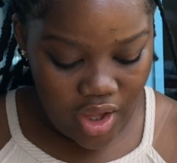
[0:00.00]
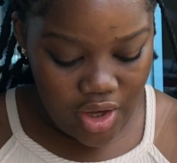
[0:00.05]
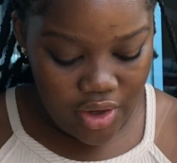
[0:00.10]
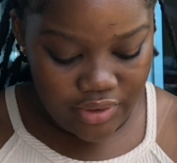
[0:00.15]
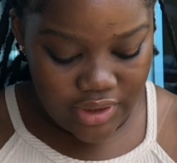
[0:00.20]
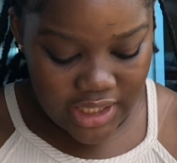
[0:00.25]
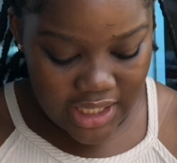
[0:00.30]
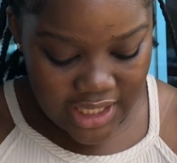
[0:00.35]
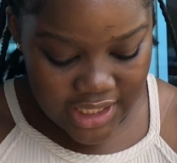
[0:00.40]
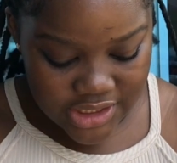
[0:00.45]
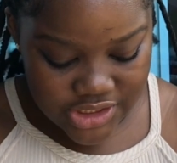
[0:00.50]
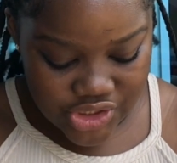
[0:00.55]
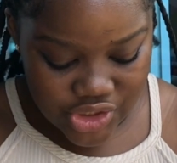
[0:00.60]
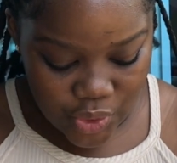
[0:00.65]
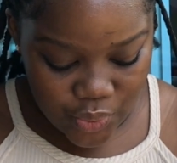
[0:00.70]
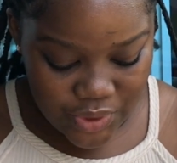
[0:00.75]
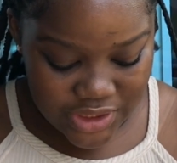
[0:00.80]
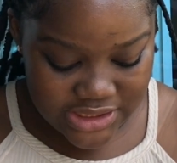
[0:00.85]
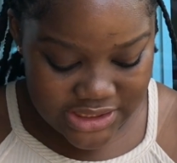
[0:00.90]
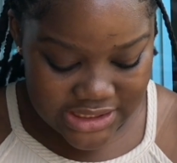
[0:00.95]
Okay,
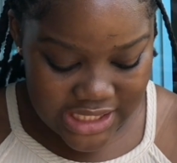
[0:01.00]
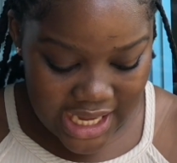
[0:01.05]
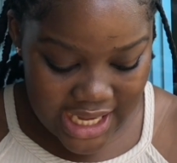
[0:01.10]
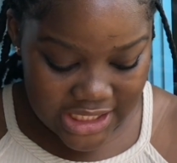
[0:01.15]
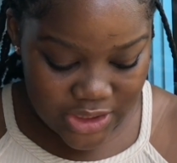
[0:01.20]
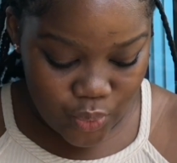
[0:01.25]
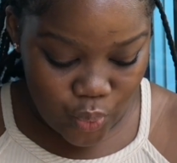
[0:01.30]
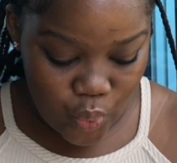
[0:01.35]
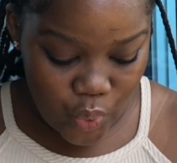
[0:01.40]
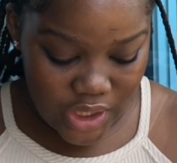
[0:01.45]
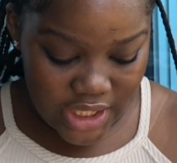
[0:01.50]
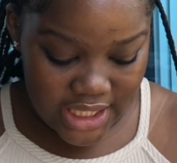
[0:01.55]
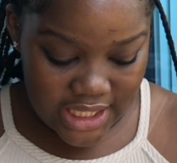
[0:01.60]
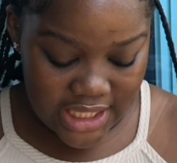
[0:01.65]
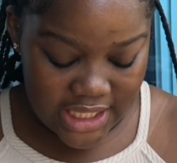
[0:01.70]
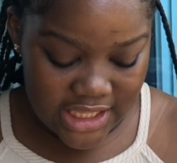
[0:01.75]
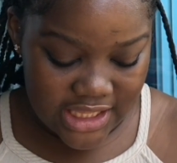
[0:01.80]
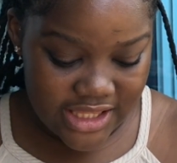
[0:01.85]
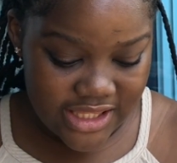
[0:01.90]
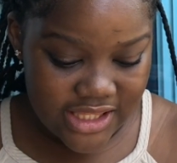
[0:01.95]
so we're done
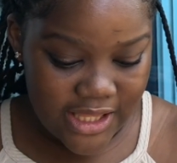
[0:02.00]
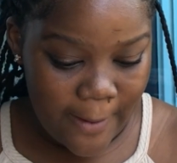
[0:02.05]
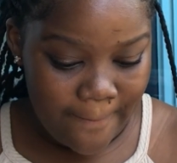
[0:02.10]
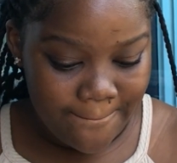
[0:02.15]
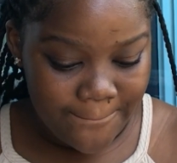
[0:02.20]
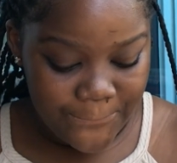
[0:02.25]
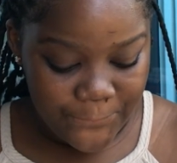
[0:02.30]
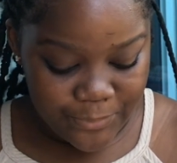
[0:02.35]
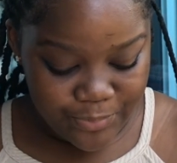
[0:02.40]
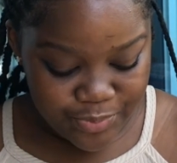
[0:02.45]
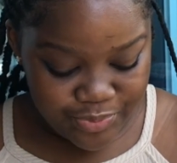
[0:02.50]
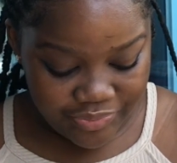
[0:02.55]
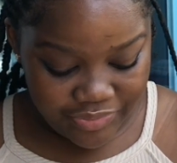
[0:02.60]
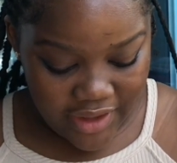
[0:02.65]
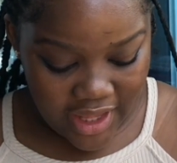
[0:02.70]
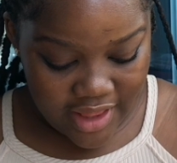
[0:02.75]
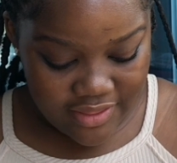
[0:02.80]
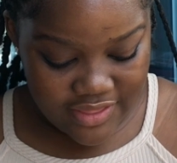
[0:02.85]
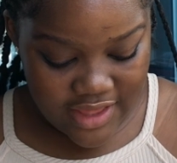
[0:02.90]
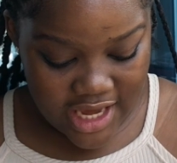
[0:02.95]
with
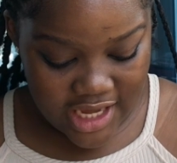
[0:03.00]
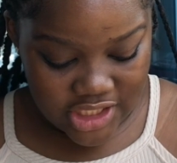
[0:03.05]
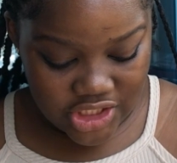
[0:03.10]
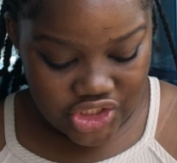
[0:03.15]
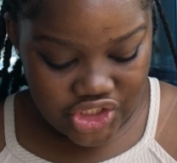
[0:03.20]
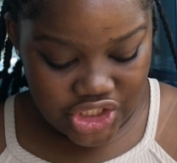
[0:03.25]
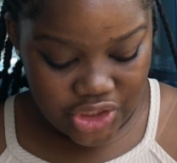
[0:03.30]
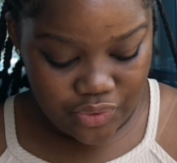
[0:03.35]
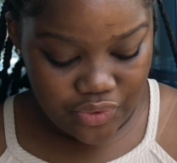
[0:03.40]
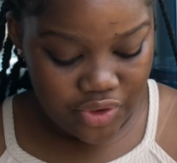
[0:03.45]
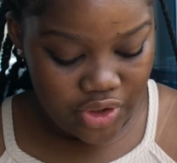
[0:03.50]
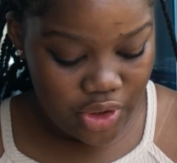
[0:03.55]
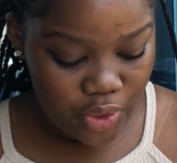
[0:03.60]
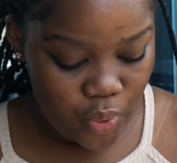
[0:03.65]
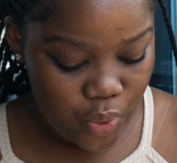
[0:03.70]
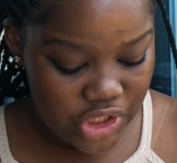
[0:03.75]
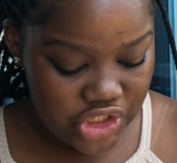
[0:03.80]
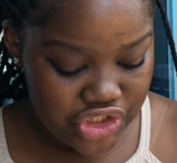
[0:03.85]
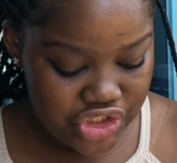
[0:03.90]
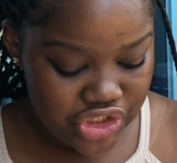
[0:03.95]
the general
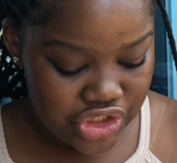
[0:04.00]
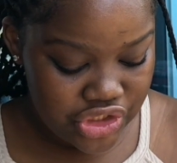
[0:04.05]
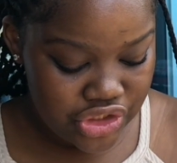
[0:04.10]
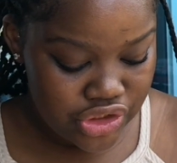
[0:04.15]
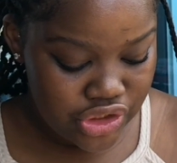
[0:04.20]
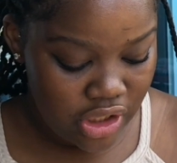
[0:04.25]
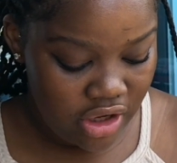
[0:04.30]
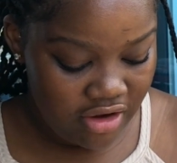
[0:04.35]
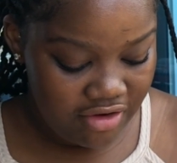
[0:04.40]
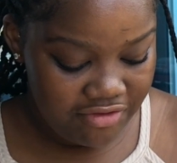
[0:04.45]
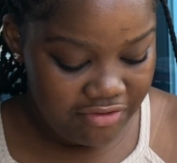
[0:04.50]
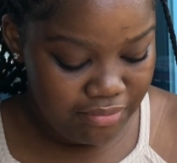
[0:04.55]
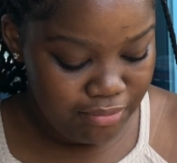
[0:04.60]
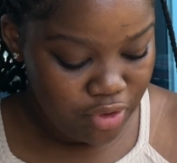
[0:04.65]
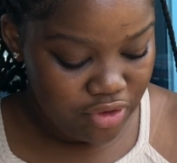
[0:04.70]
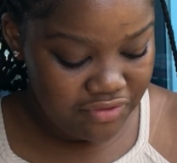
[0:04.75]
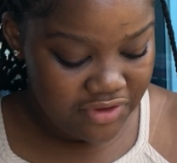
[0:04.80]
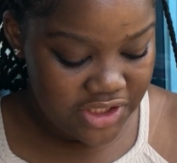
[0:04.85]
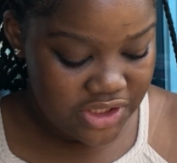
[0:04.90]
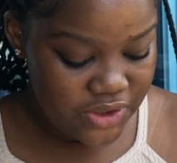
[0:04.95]
questions of
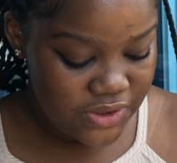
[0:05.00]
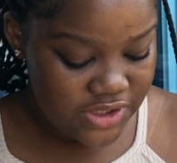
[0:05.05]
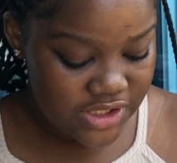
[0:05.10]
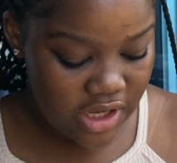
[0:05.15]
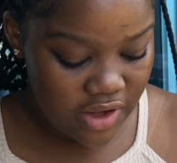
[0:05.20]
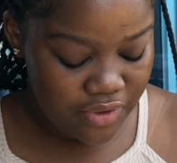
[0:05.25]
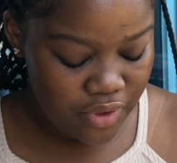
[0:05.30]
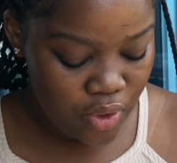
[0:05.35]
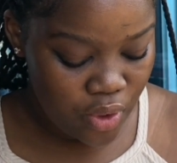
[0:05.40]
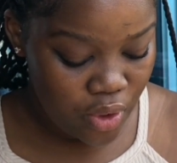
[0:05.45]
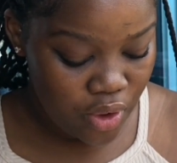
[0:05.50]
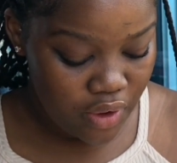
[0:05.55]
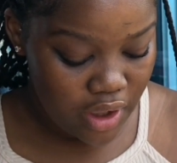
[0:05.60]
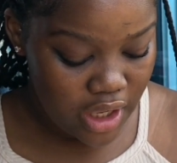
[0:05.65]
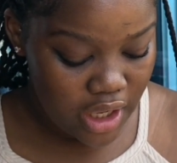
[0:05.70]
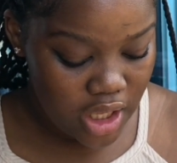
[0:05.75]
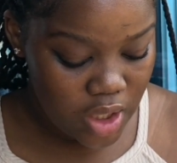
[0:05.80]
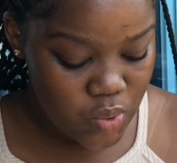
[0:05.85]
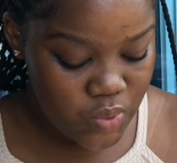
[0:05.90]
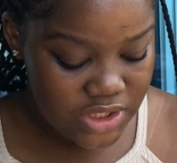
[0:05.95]
moving to South
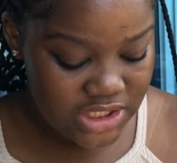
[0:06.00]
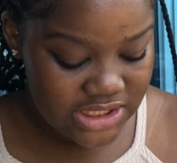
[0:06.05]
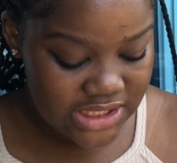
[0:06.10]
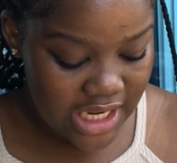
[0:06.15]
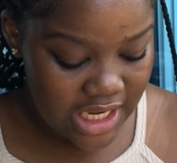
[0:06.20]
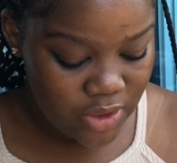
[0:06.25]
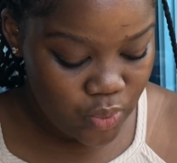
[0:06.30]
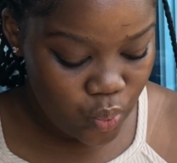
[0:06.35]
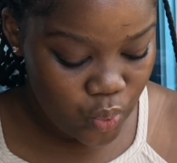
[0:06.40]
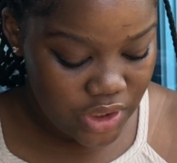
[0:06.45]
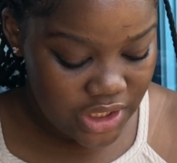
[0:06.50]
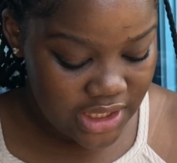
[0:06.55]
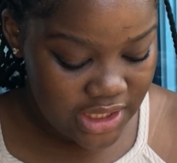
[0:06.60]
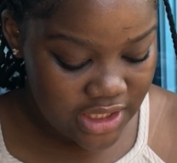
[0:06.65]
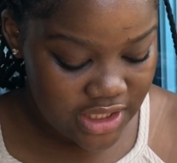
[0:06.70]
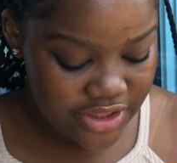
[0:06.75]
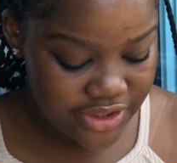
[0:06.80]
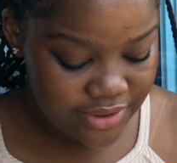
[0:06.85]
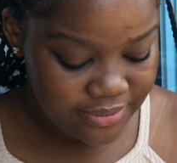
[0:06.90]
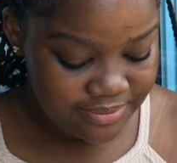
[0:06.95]
Korea. We're done
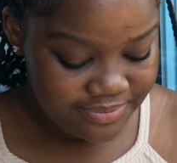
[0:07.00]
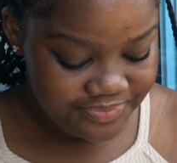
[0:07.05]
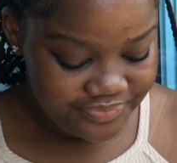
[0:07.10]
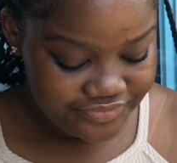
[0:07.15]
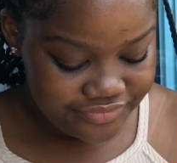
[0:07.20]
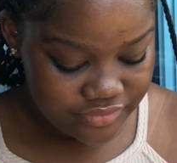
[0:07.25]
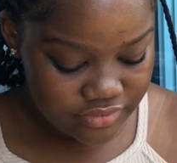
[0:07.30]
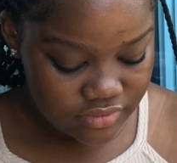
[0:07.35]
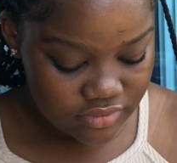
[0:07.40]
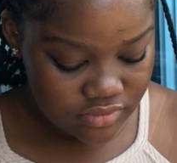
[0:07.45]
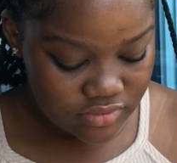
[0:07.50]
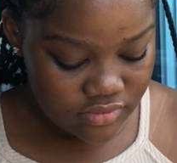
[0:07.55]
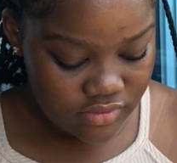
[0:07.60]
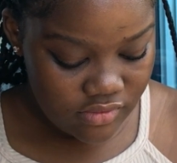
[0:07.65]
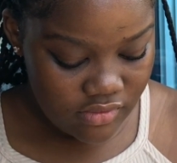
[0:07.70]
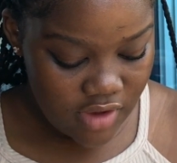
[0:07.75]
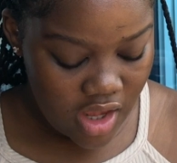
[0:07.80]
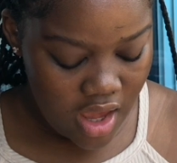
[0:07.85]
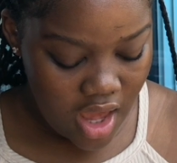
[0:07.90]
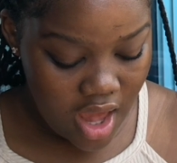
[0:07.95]
with
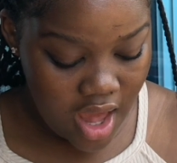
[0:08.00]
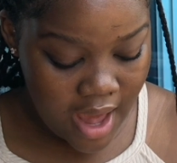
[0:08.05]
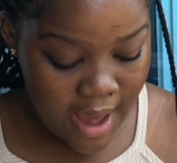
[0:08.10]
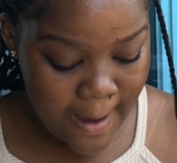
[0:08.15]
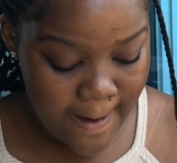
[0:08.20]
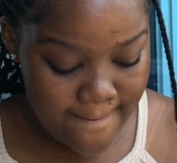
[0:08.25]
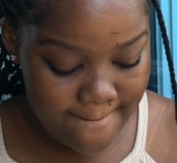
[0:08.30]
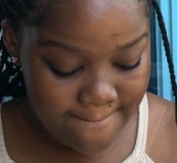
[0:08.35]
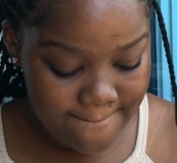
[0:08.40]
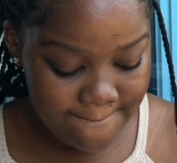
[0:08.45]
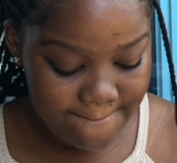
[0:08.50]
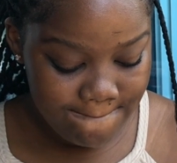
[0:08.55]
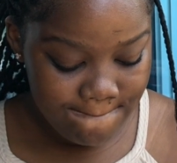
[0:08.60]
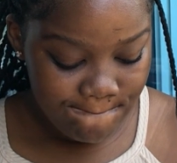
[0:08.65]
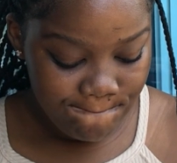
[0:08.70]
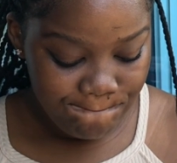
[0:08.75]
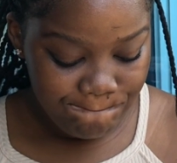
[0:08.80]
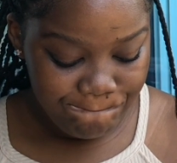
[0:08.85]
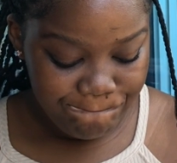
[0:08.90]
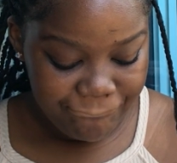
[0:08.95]

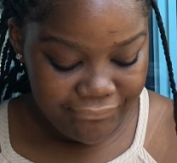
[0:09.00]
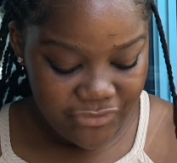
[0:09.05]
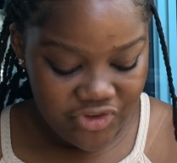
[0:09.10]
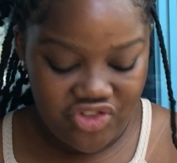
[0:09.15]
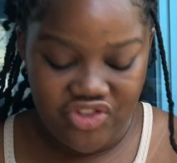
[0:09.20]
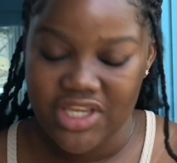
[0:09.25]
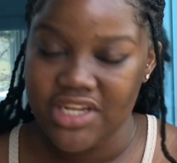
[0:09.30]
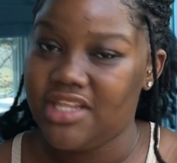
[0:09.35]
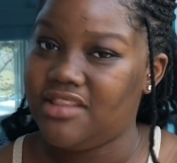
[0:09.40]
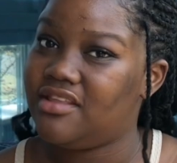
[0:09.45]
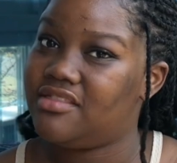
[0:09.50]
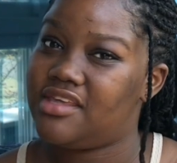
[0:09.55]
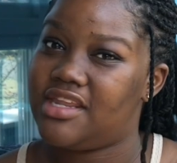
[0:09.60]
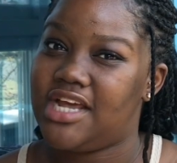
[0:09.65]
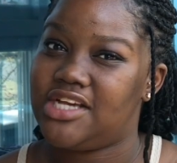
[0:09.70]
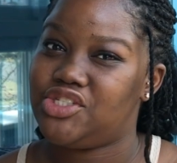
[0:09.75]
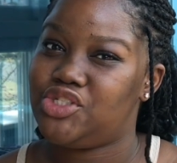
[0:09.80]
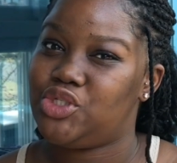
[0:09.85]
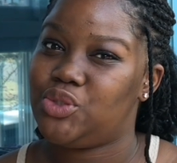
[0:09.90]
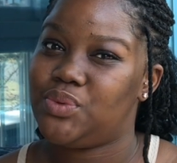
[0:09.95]
just anything that
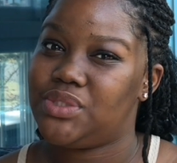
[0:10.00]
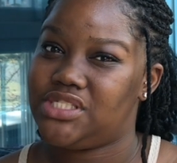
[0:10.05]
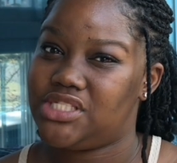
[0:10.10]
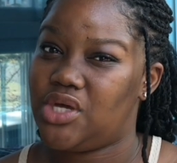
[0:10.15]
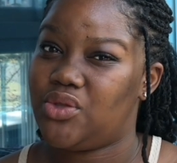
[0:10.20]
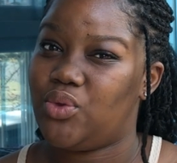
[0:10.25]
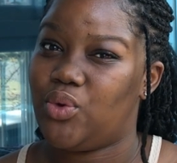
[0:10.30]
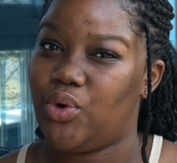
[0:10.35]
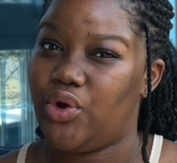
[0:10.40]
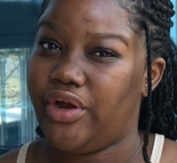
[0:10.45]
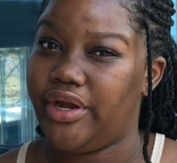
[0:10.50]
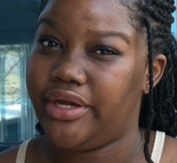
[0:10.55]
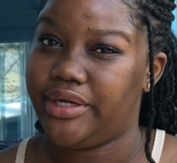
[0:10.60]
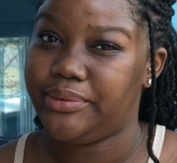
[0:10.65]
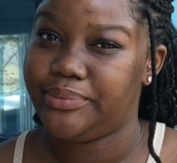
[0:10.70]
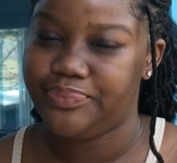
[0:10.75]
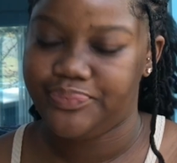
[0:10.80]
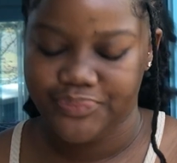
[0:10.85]
has to do with South Korea.